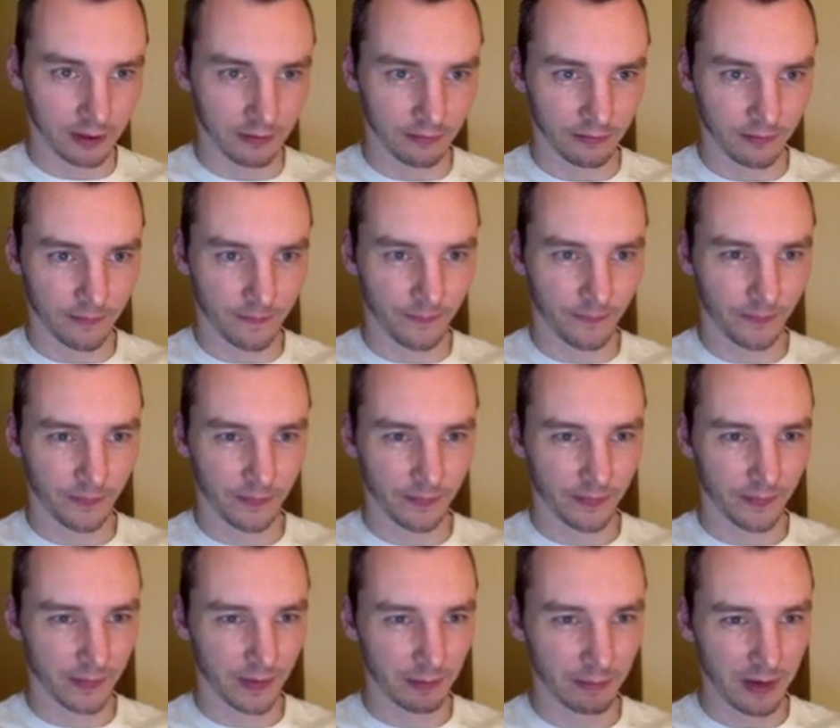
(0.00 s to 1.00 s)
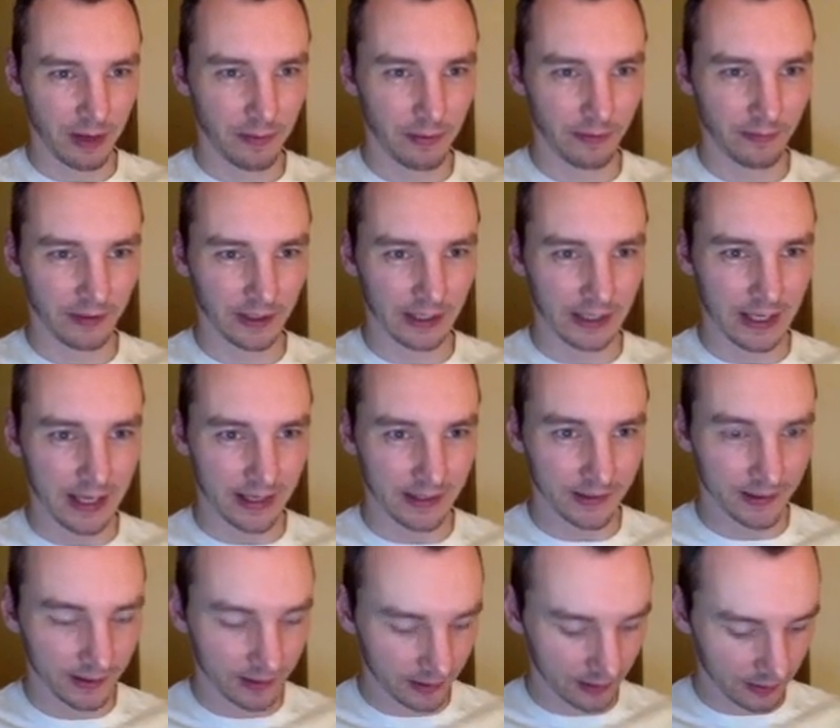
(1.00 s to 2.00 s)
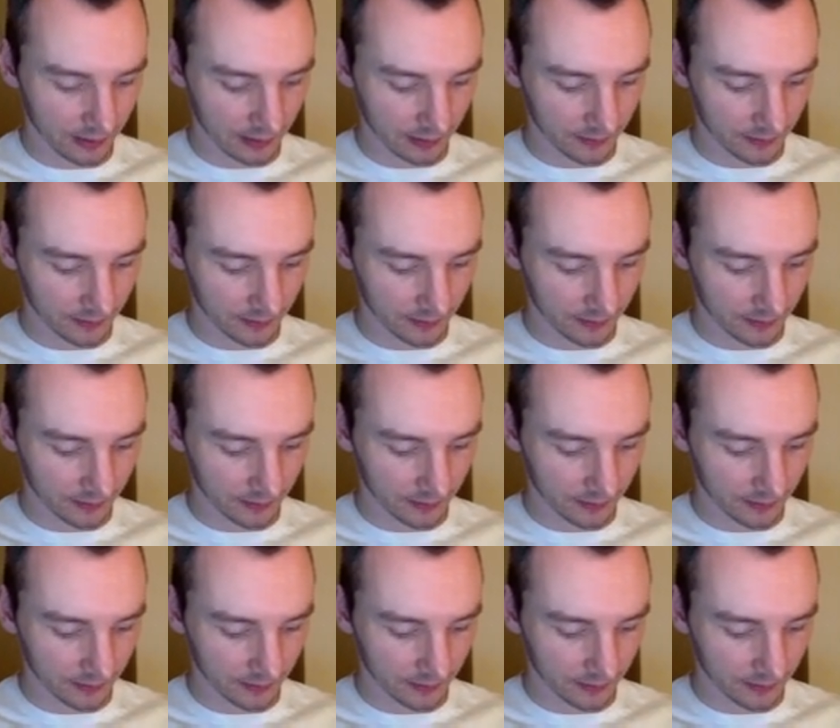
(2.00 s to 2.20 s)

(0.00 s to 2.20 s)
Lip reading: of, maybe even less,